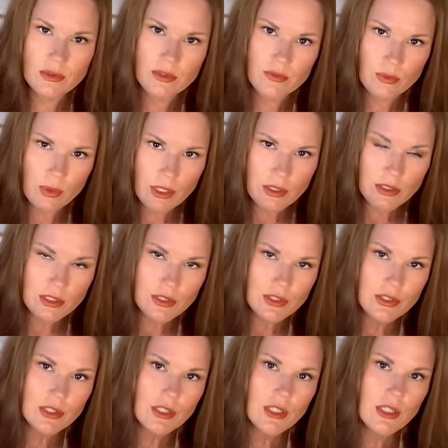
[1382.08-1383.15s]
of awareness
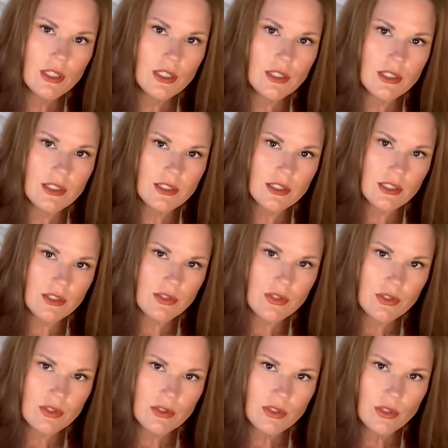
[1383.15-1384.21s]
that
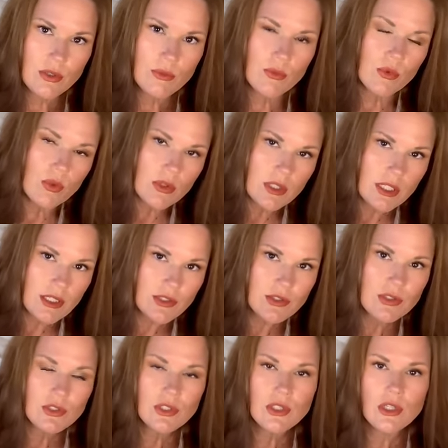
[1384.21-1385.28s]
says, more or
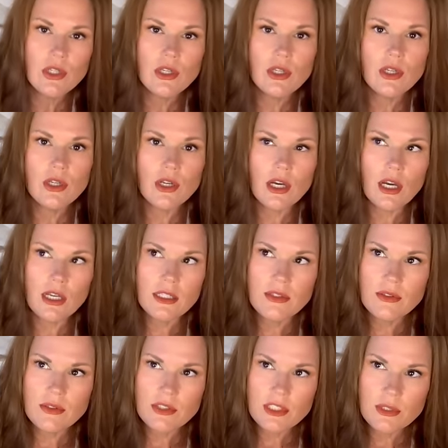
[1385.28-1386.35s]
less, I
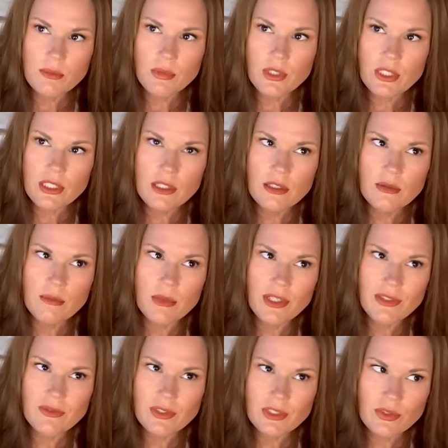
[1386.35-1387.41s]
deeply
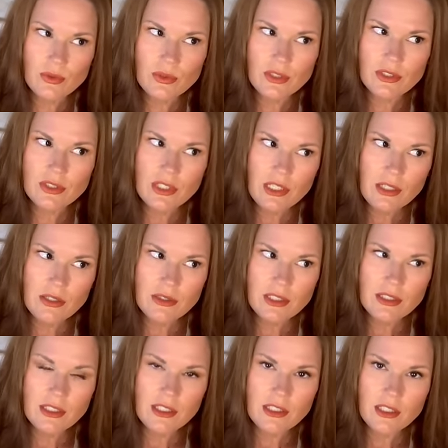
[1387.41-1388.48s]
manifest or desire
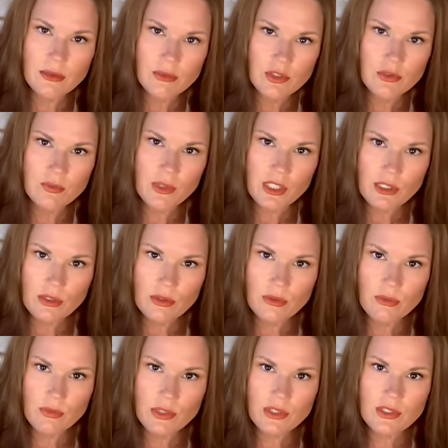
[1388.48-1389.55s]
that they come to me
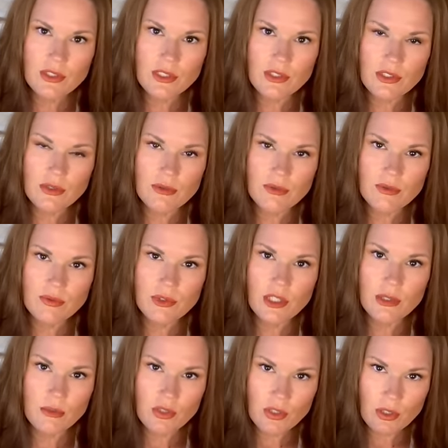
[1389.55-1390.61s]
with a sense of
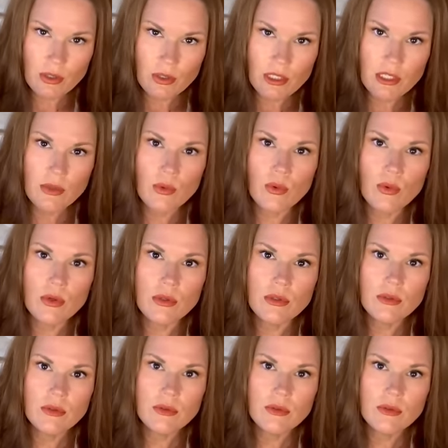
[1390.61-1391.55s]
I'm sorry or,